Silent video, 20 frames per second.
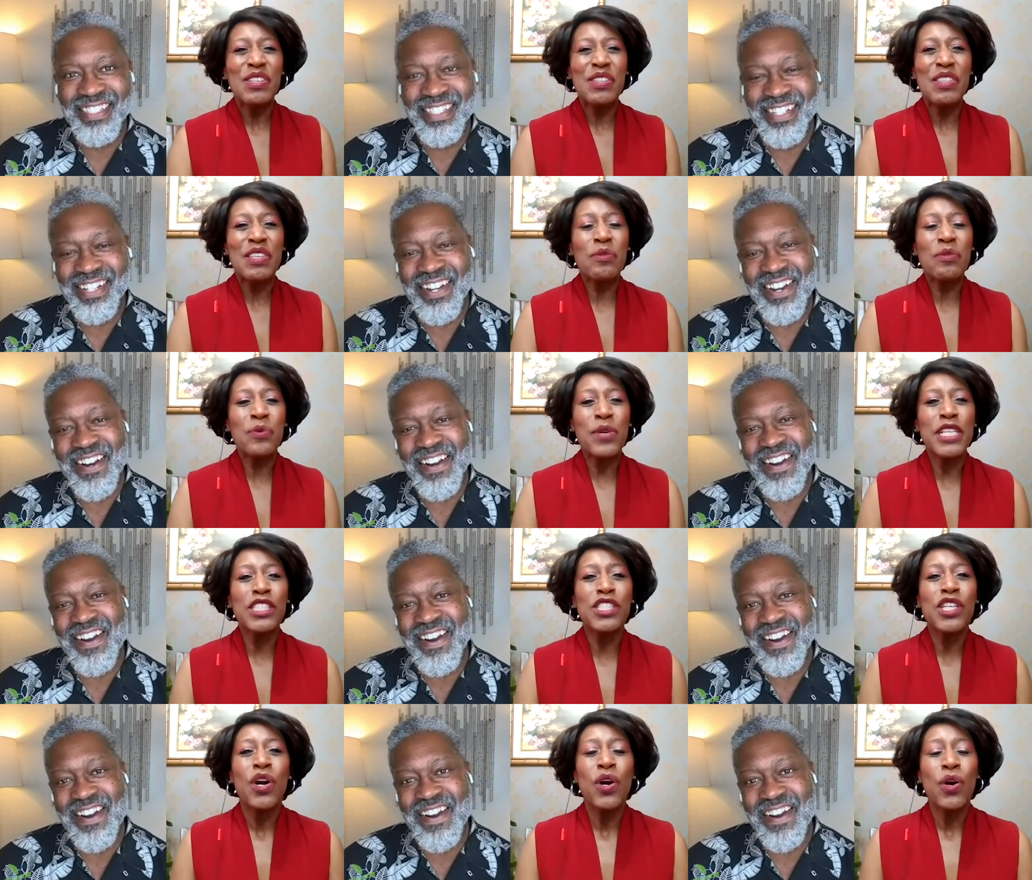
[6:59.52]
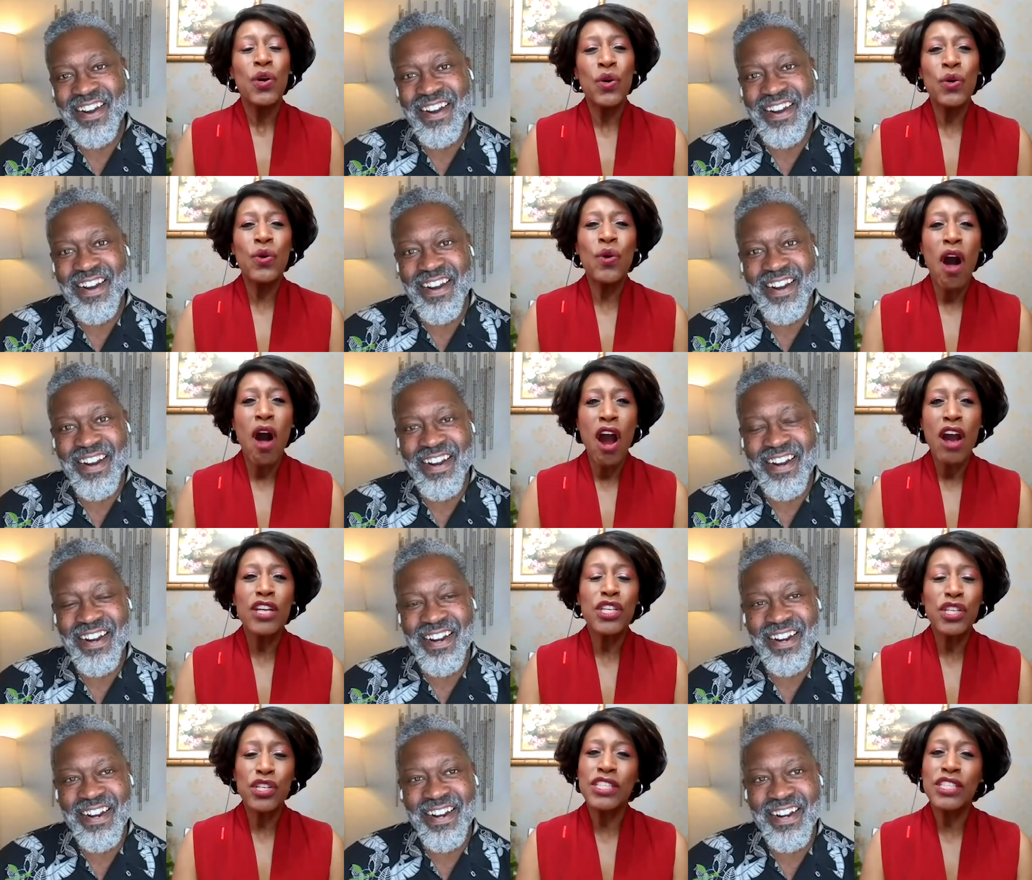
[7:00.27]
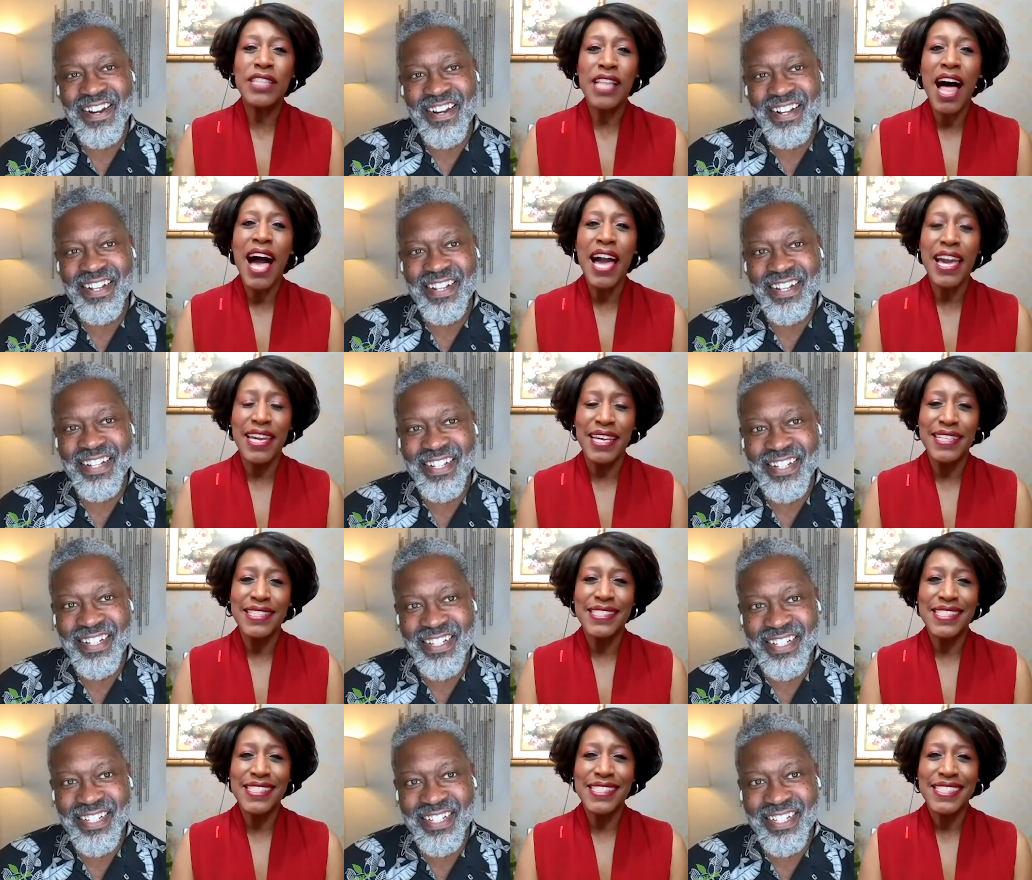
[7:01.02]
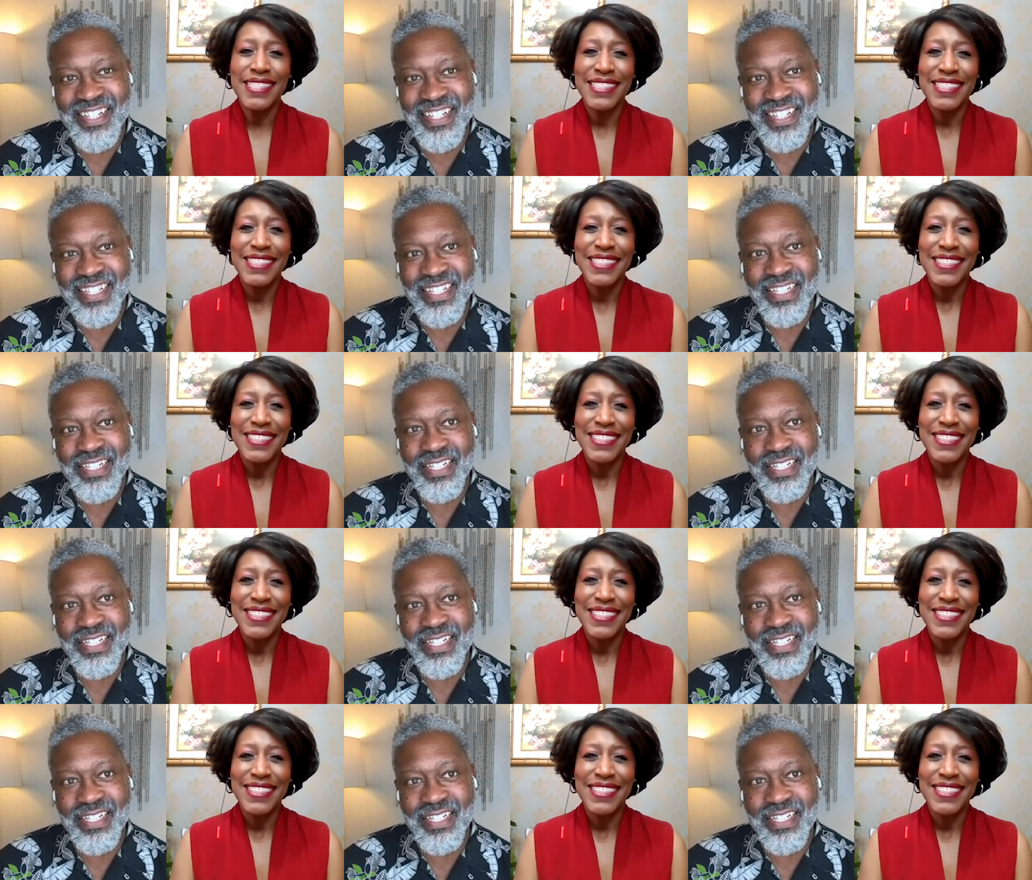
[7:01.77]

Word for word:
Speaker 1: so then, Rich, who are your clients?